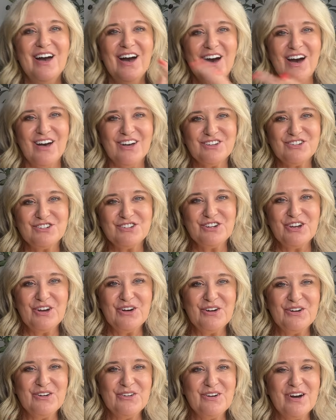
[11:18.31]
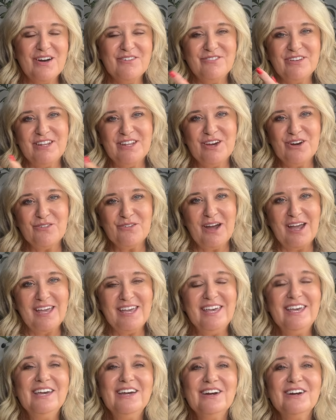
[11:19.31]
I'll show a video right
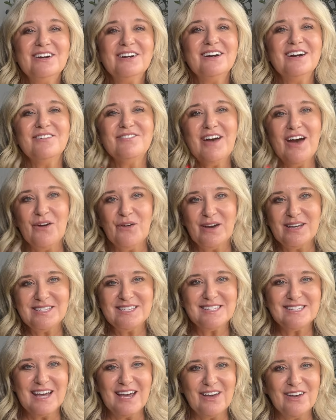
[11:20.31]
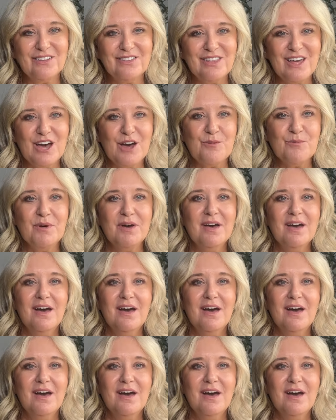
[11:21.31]
here of how I styled them.